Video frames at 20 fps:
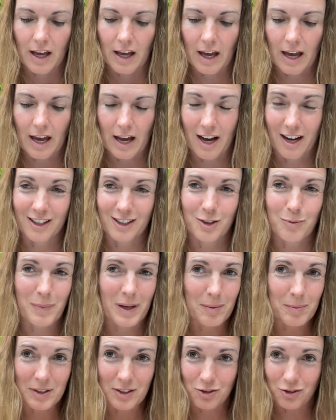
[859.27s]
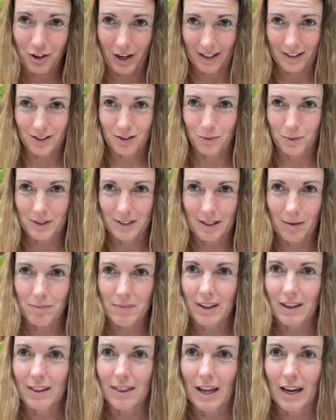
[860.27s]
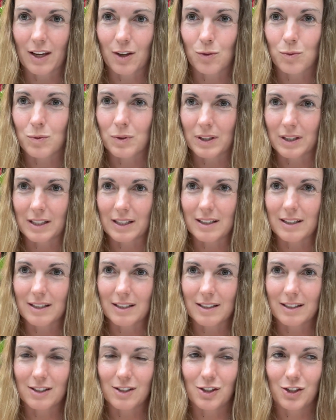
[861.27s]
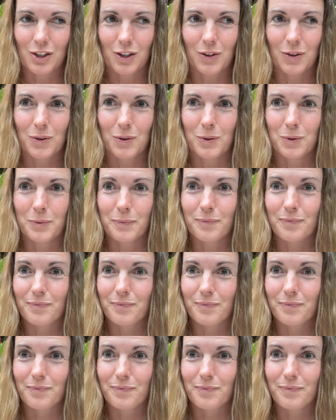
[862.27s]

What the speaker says: And maybe trust was something that you really needed to